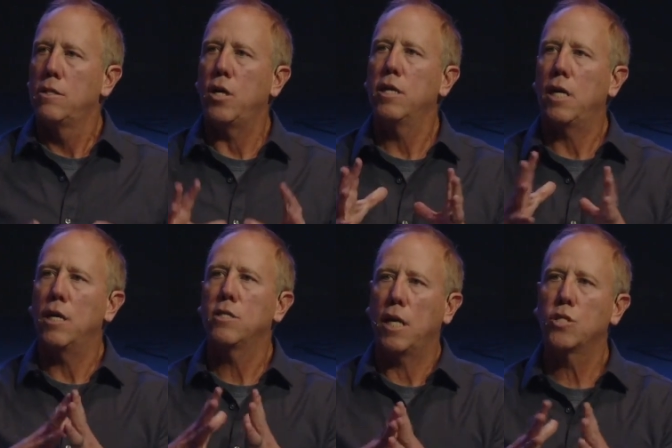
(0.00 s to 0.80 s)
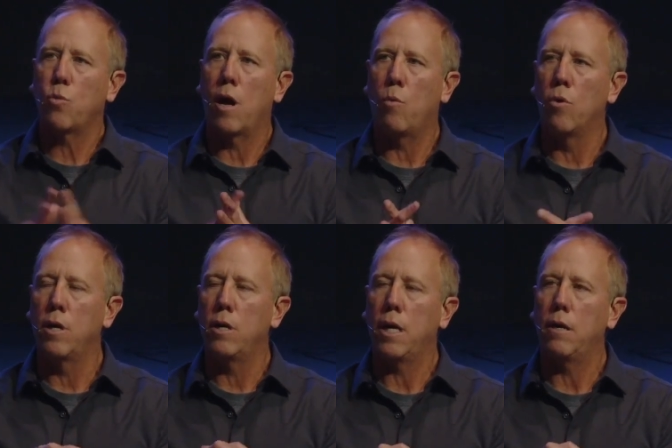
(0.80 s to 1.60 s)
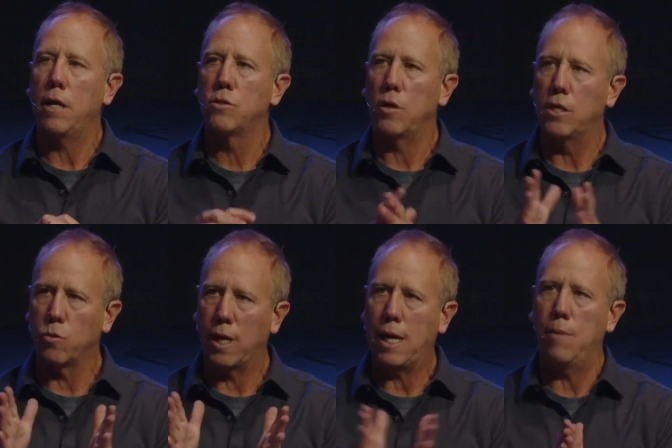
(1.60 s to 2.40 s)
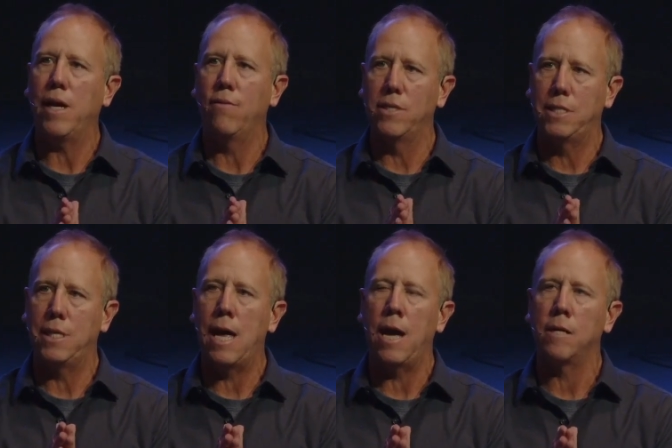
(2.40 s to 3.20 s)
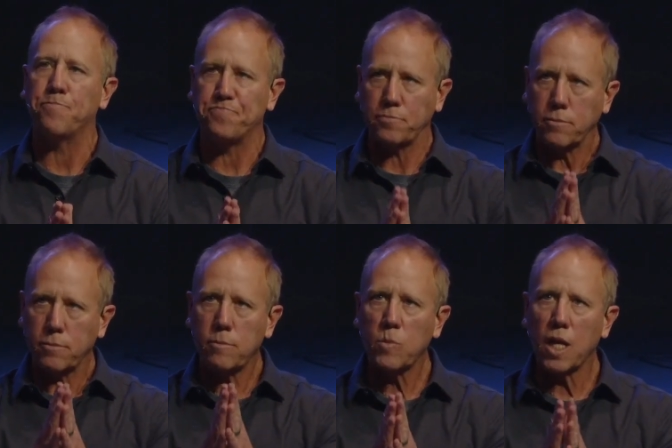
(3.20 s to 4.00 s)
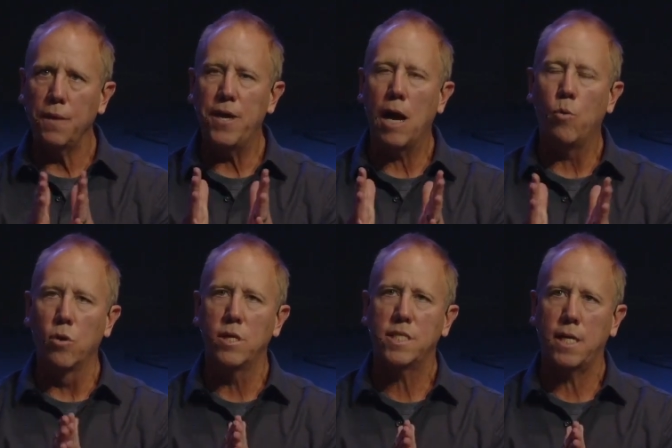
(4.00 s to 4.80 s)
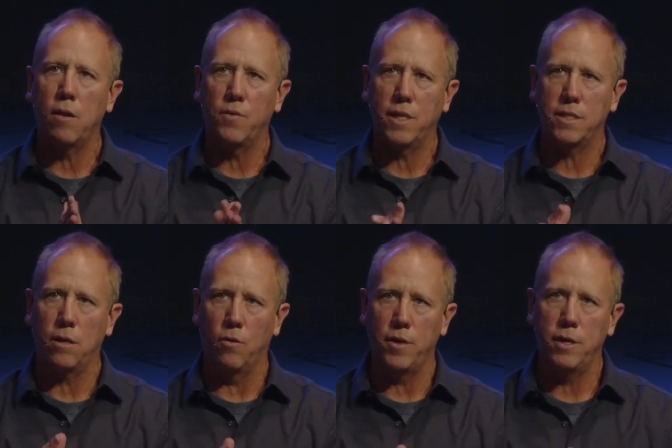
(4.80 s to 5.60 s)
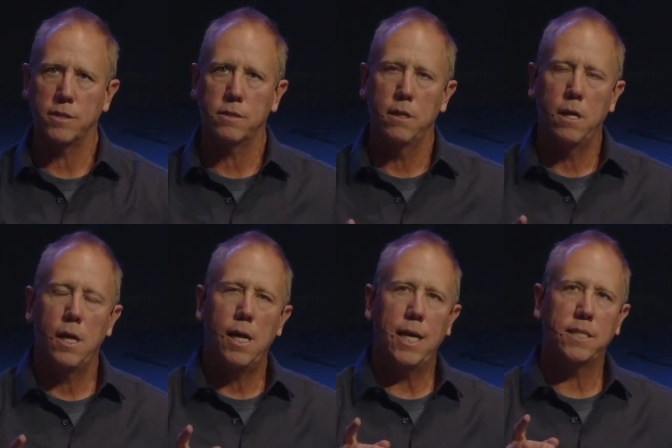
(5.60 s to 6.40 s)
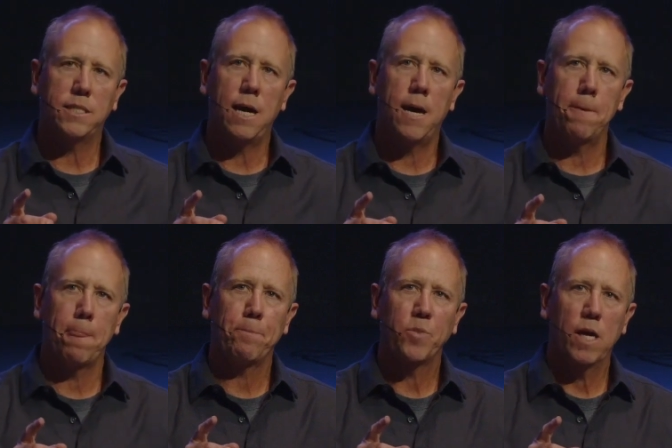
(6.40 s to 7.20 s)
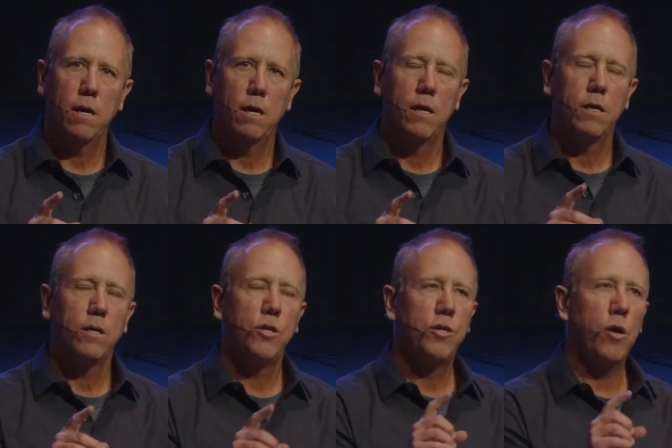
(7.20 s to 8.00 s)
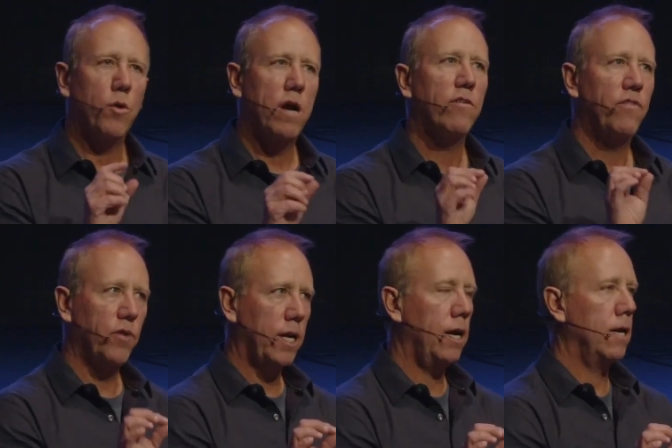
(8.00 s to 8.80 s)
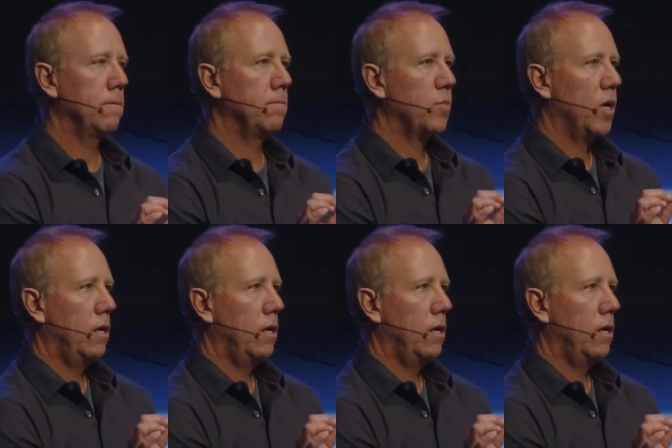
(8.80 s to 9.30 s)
So here, here's, here's what I want to, here's, here's what hit me even today that I wanted to say on this, on this is that don't ever forget